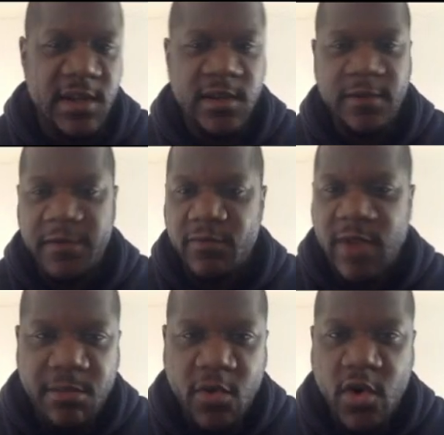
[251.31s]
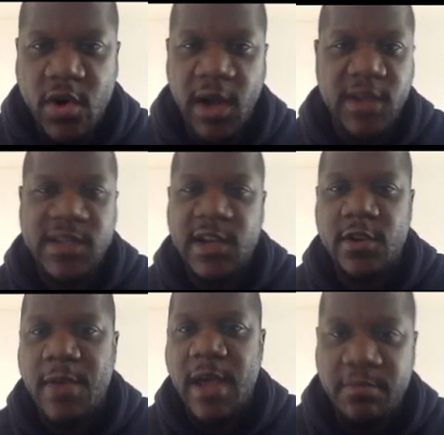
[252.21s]
Nothing really more I can tell
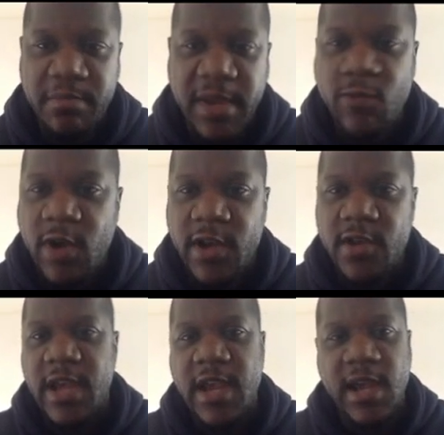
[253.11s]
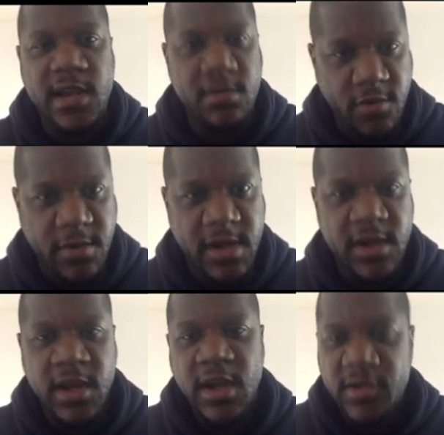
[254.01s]
you about PYUK at the moment
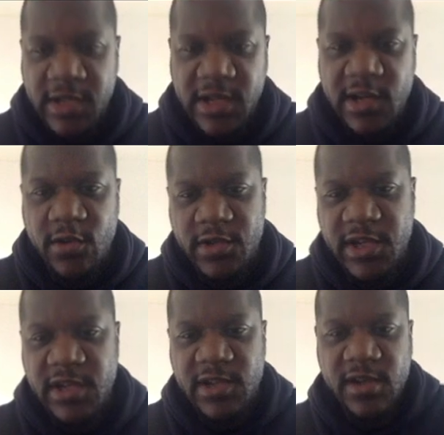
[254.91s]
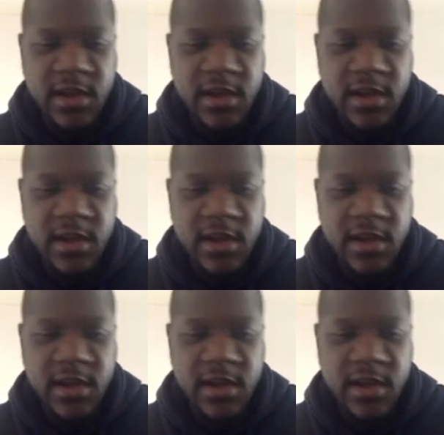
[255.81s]
until it launches.